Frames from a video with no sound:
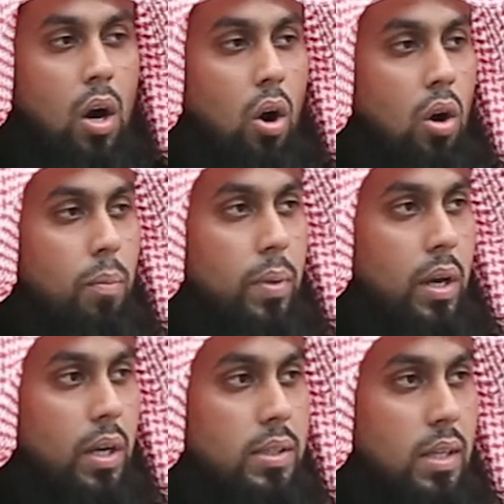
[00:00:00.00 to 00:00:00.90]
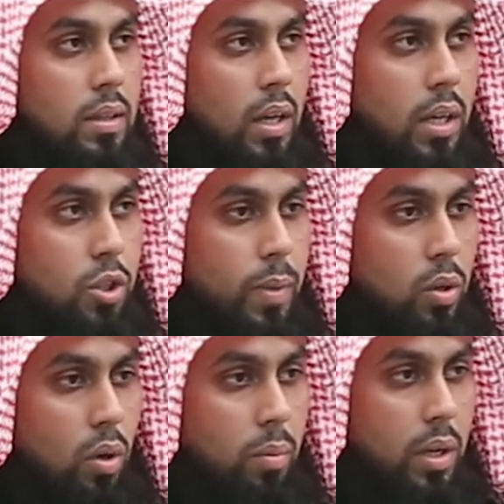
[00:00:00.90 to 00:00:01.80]
All praise and thanks be
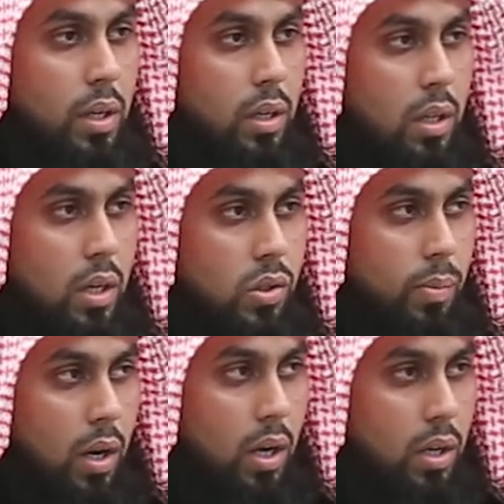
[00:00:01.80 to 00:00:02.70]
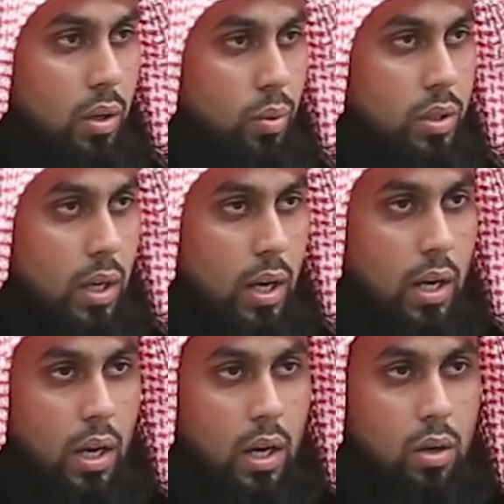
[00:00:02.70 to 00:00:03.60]
to Almighty Allah subhanahu wa
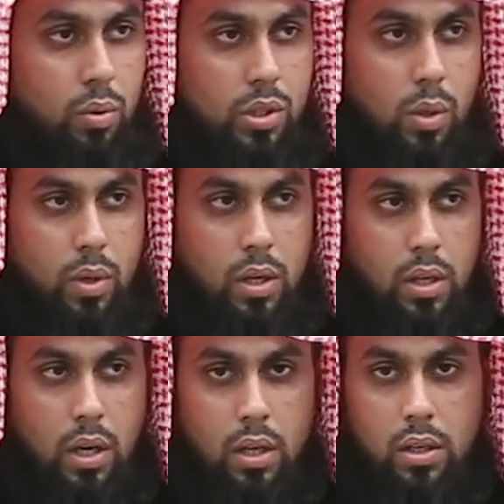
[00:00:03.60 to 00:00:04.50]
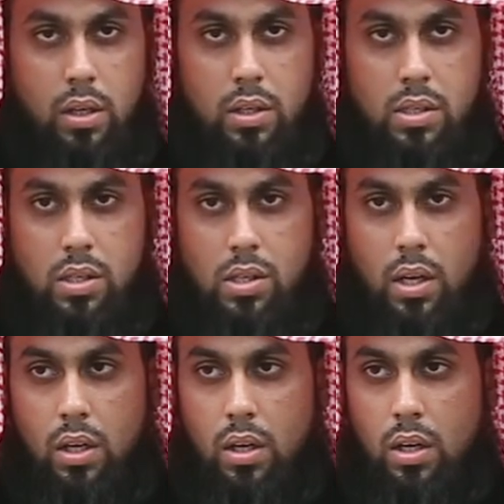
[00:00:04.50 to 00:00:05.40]
ta'ala, who is our creator,
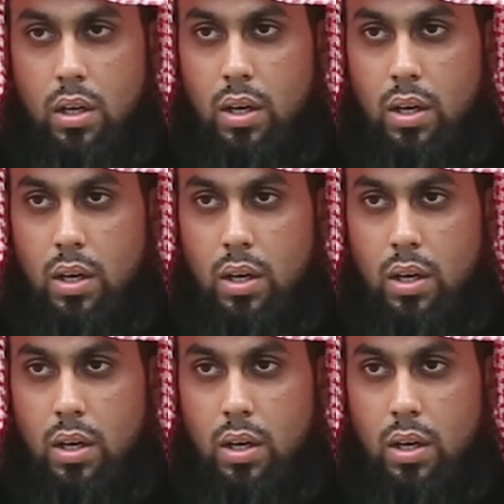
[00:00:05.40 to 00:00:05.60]
sustainer,